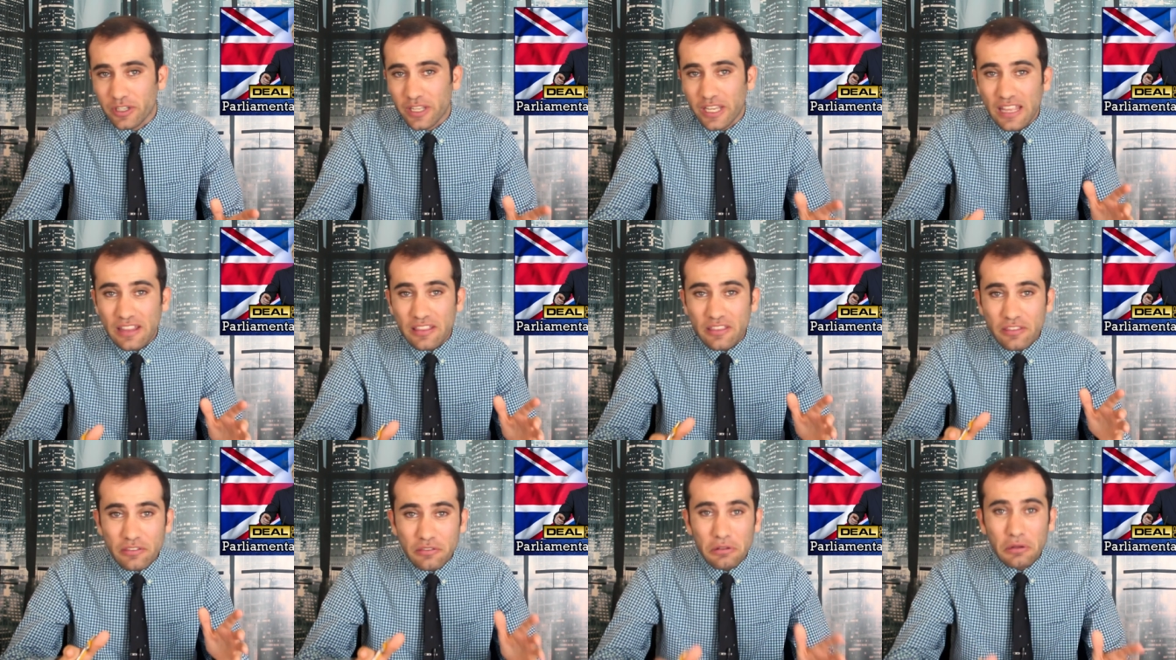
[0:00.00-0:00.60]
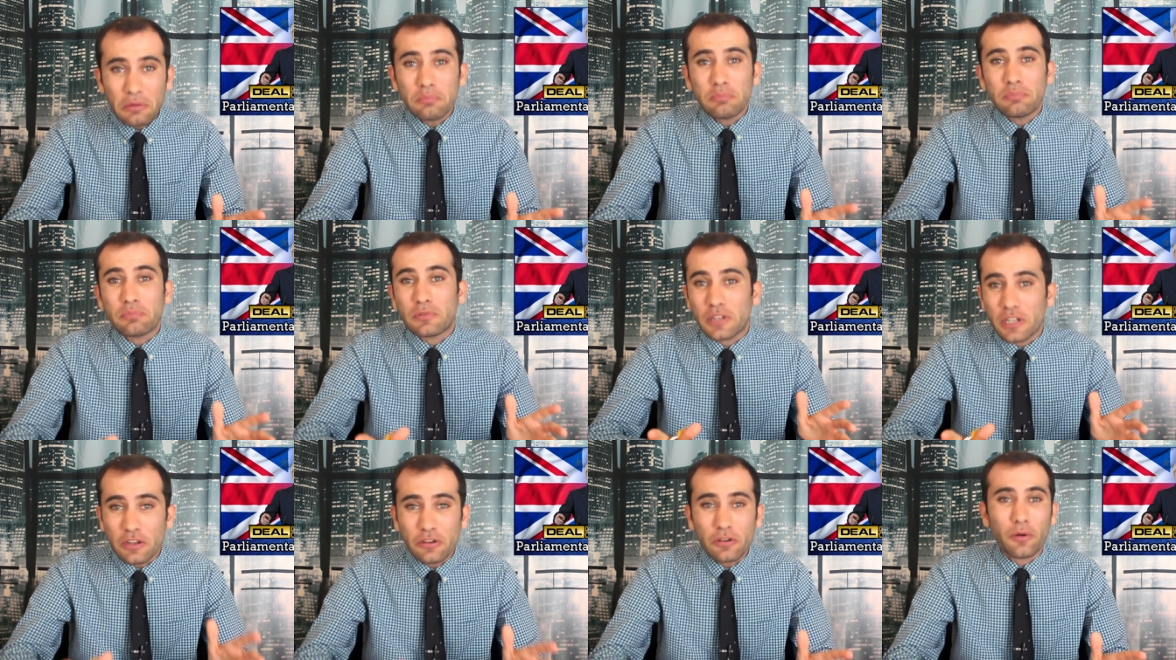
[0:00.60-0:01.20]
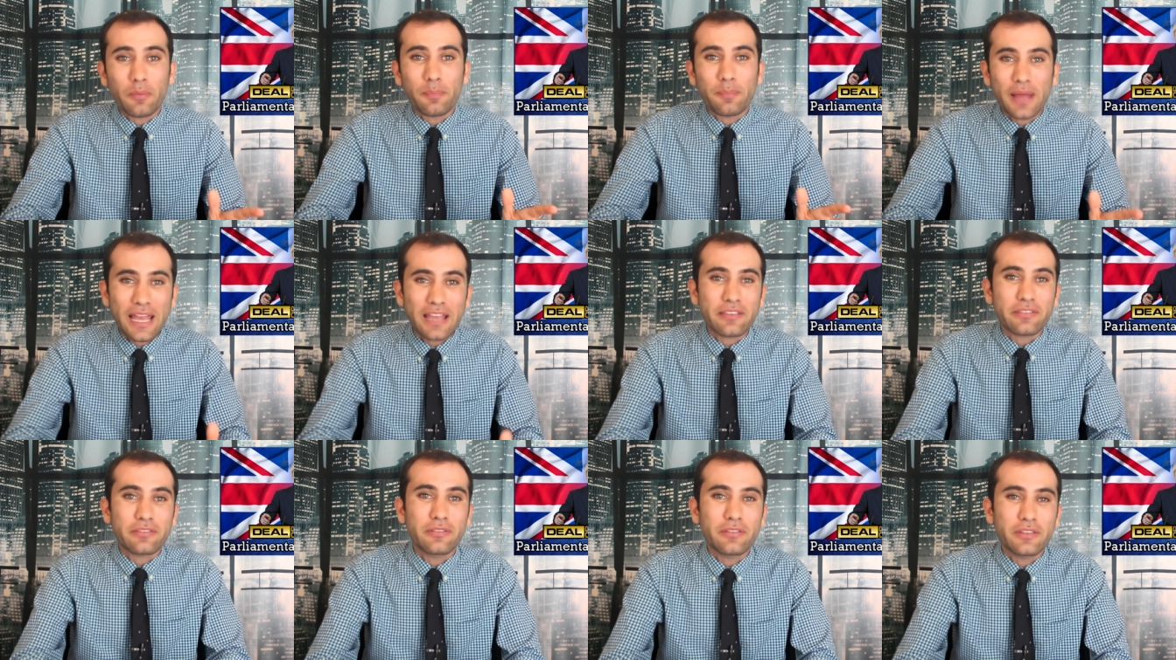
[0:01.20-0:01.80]
to get some deal
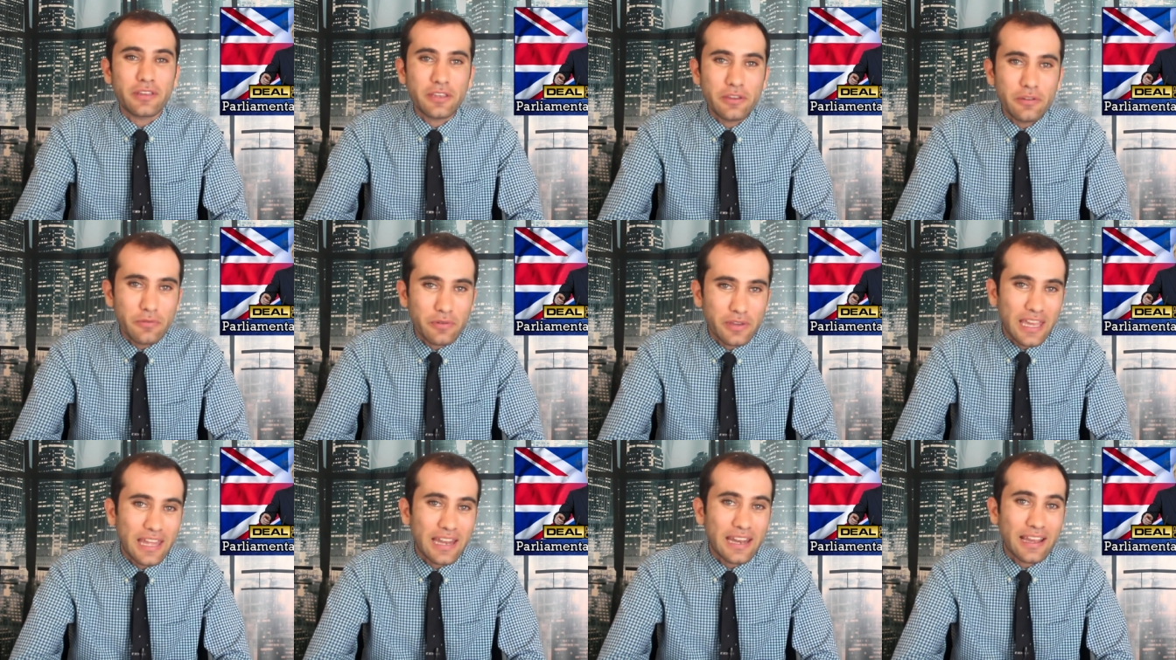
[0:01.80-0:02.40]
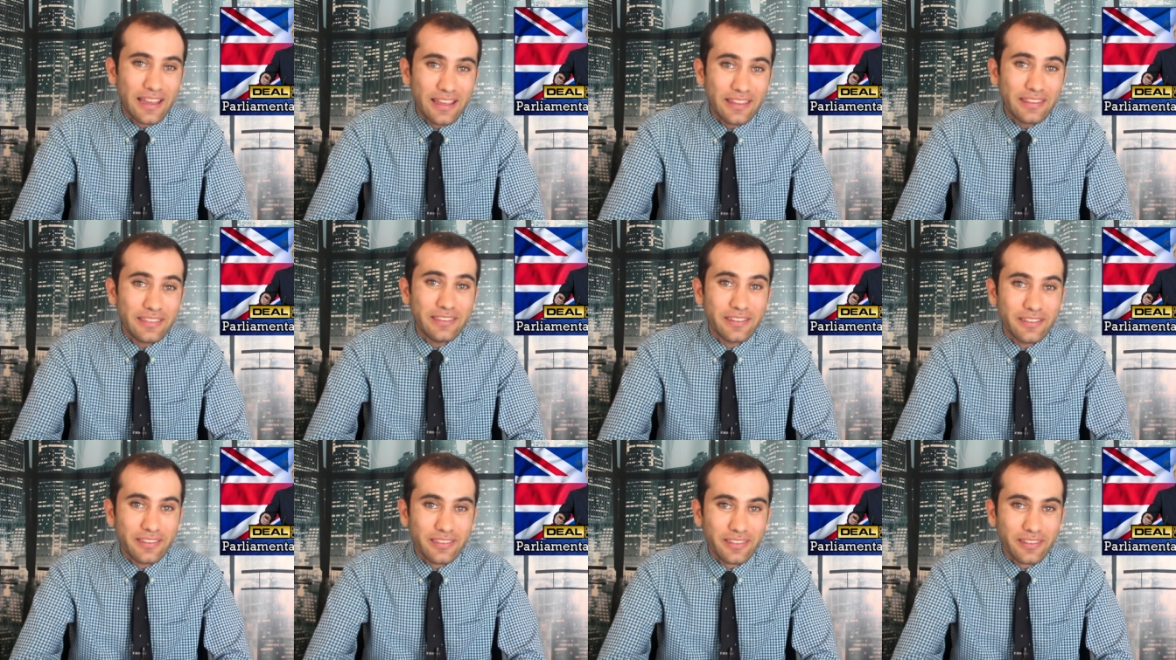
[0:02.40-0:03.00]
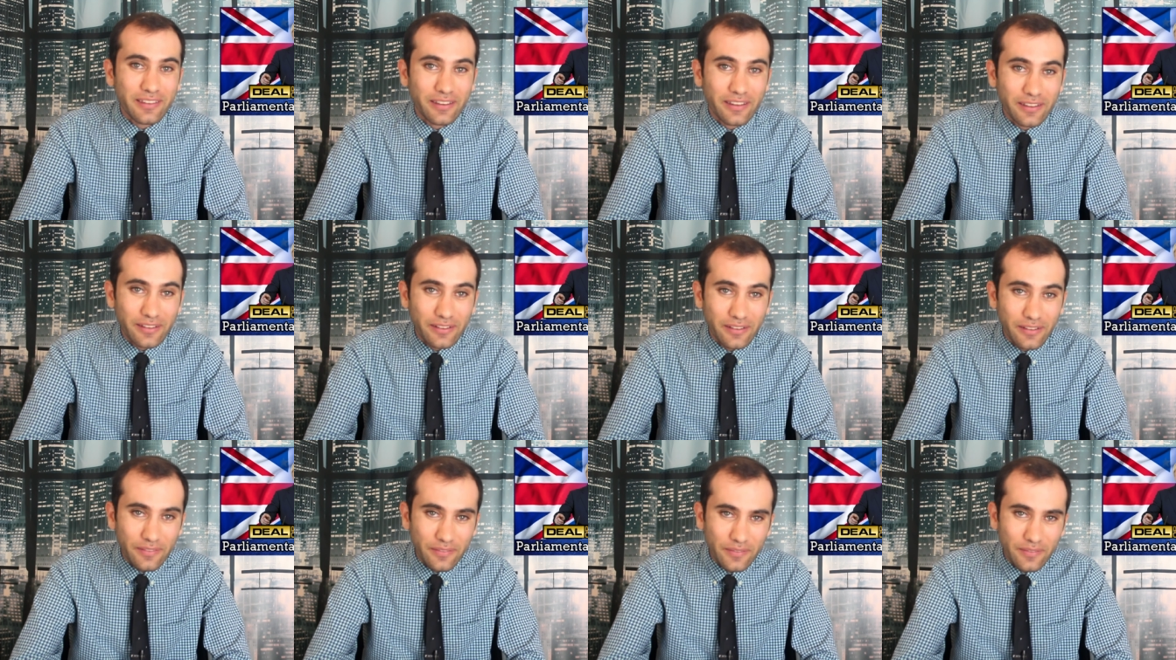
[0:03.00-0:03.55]
passed through the UK to end this thing.